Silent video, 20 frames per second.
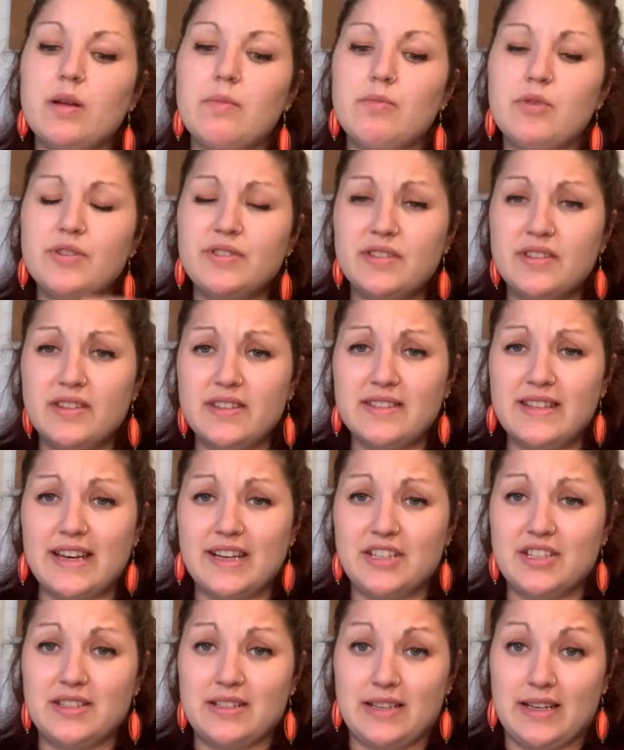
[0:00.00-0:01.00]
Most of the
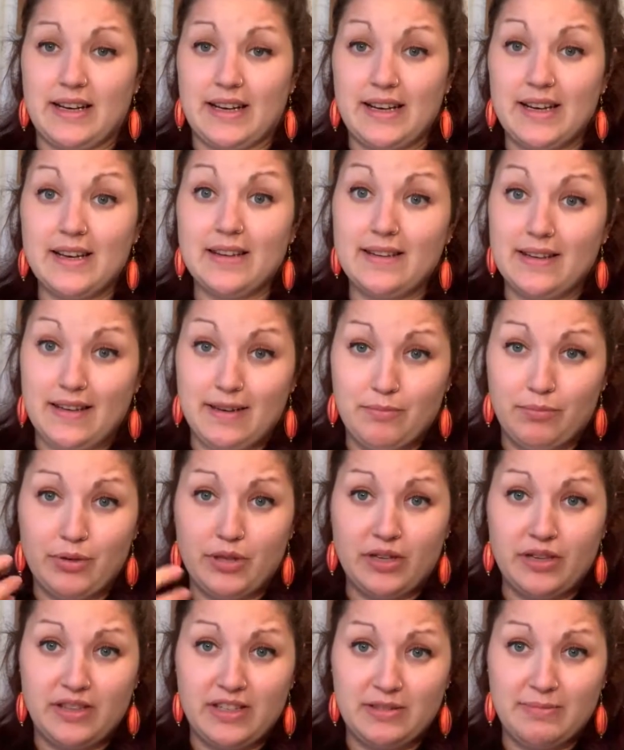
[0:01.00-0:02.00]
sections that I cut and
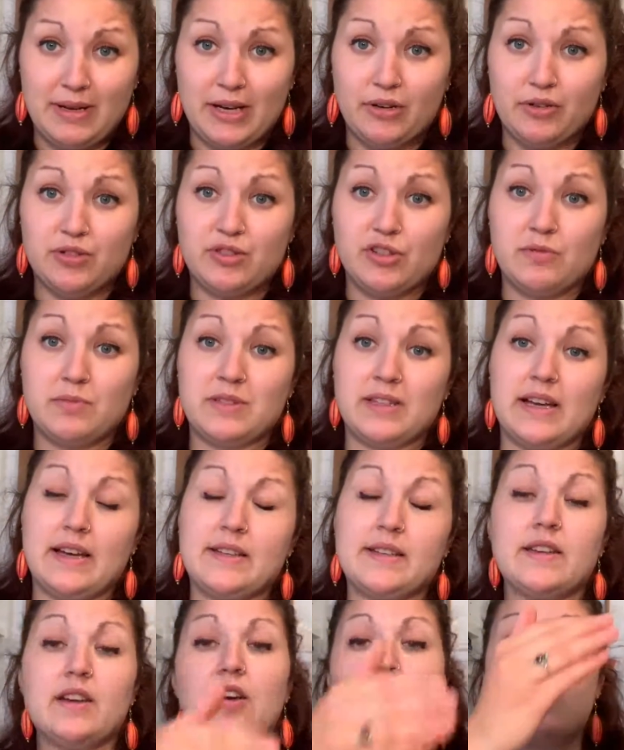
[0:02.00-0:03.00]
put on these microscope
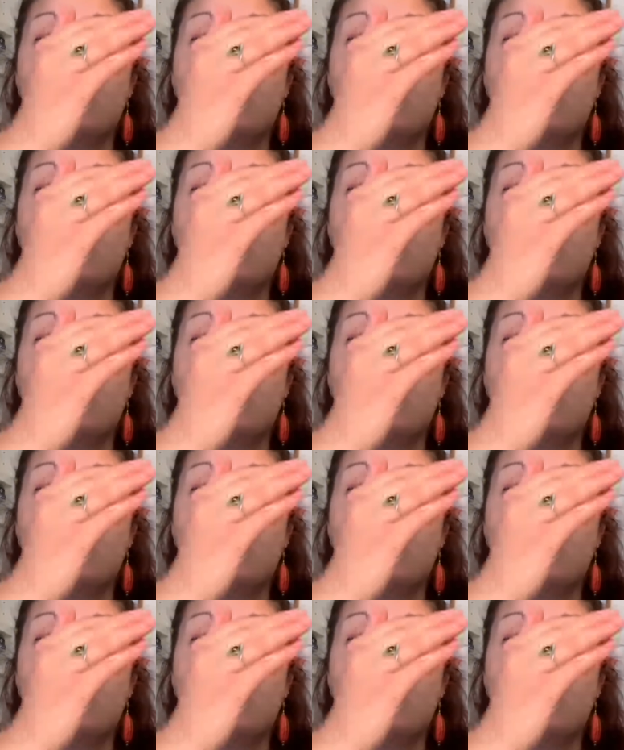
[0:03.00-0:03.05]
slides